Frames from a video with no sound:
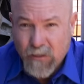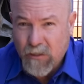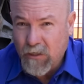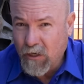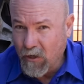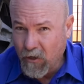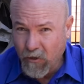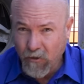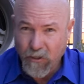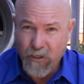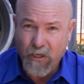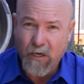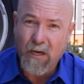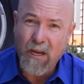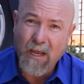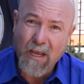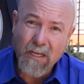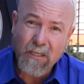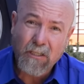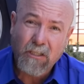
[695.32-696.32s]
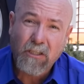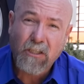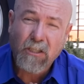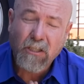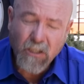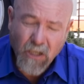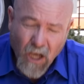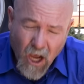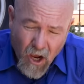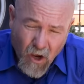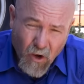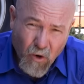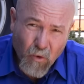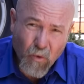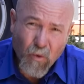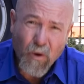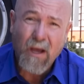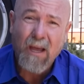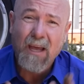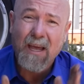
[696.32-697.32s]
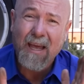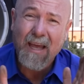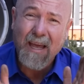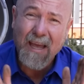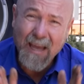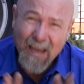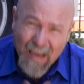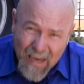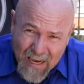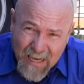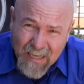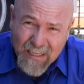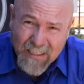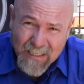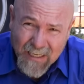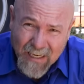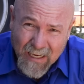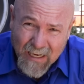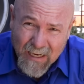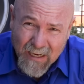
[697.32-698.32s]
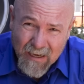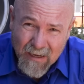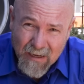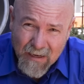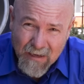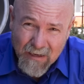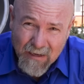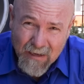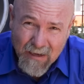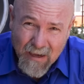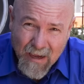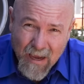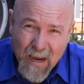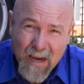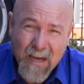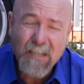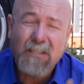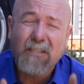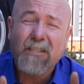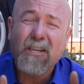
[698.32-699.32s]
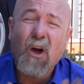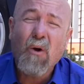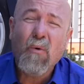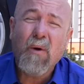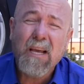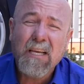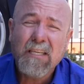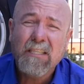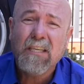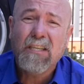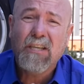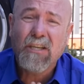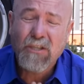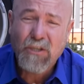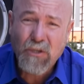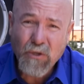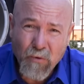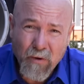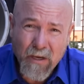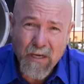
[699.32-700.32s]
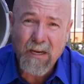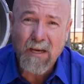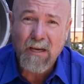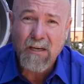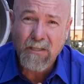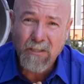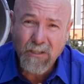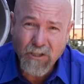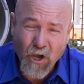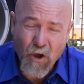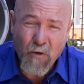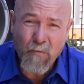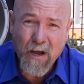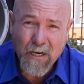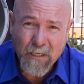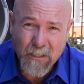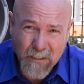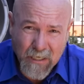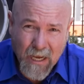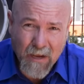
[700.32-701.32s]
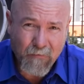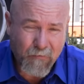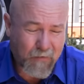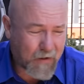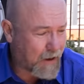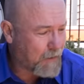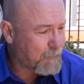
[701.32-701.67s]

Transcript: solution is so easy. It is so easy to do it so much safer.